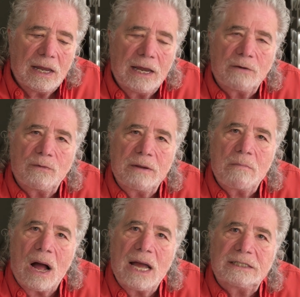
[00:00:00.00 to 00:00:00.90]
It
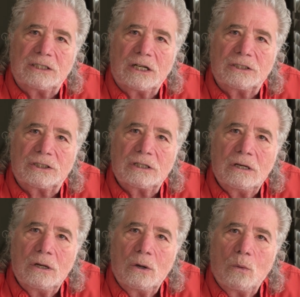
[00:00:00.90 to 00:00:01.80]
reminds us
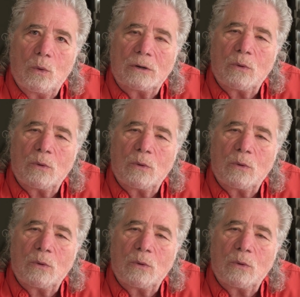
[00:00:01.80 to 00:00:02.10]
what